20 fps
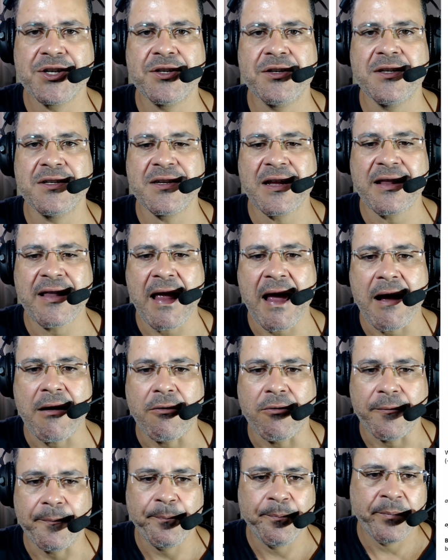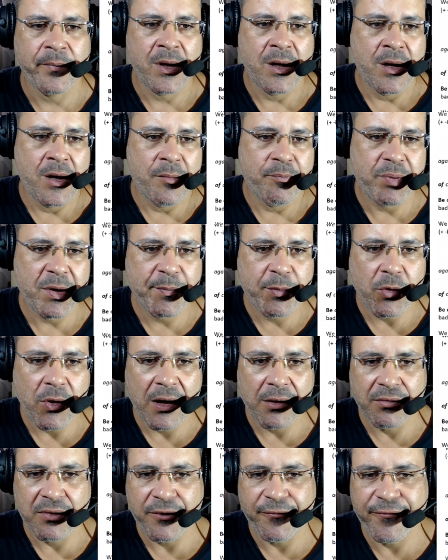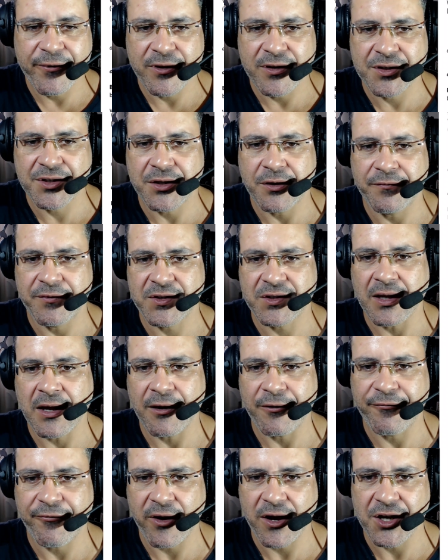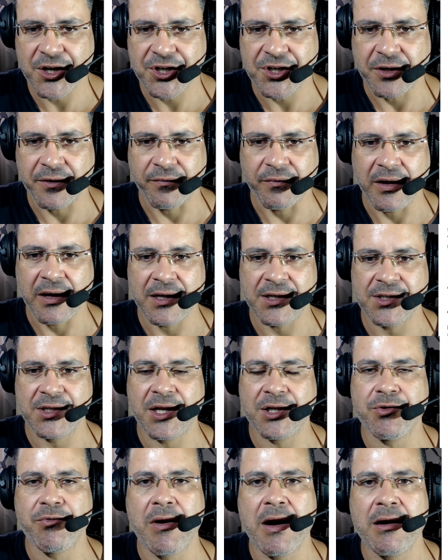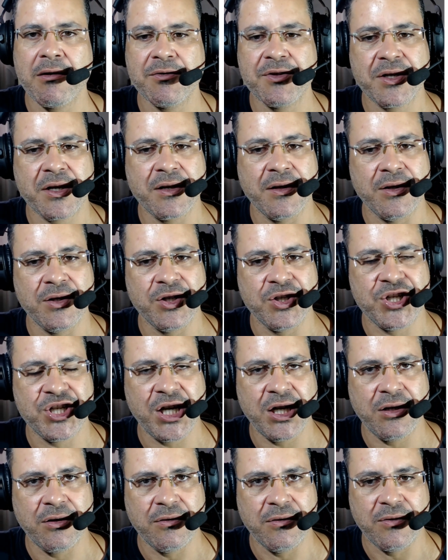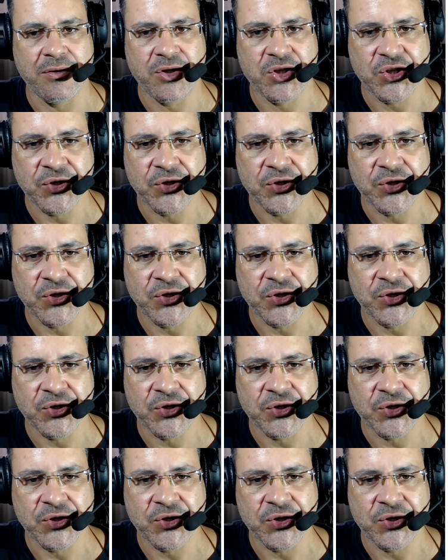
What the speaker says: a noun. People are on the verge of starvation as the drought continues.